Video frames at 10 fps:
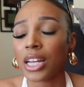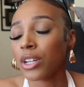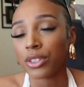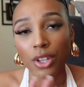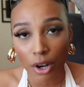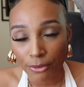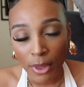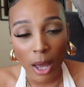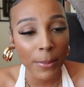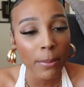and no
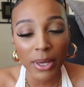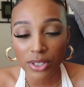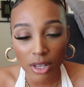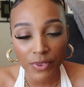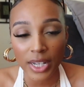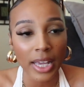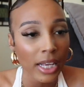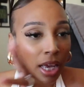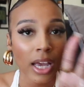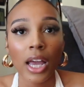i'm gonna buy the stuff that like